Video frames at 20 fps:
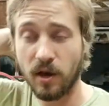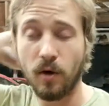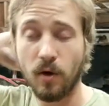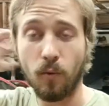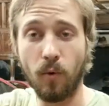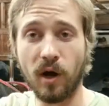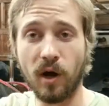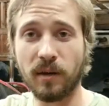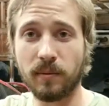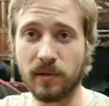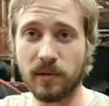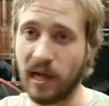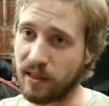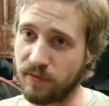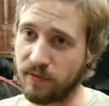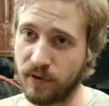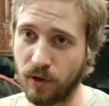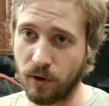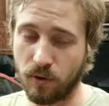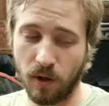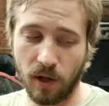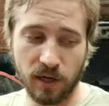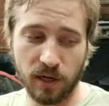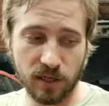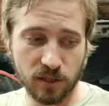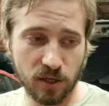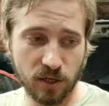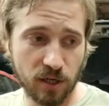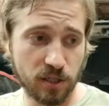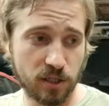One, I'm glad the video quality is
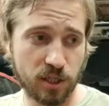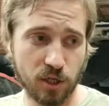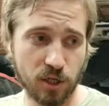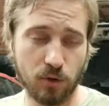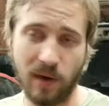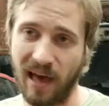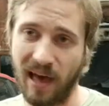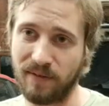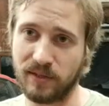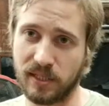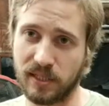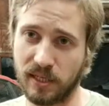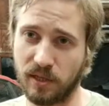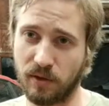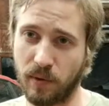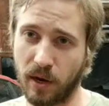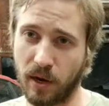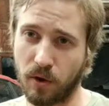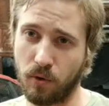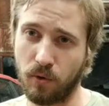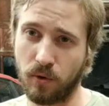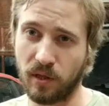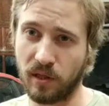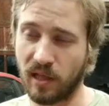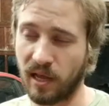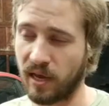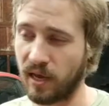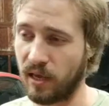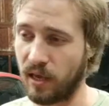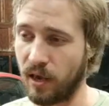good. Two, haven't seen the raccoon in
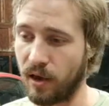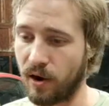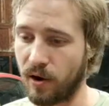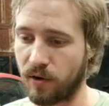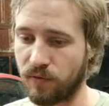like a year,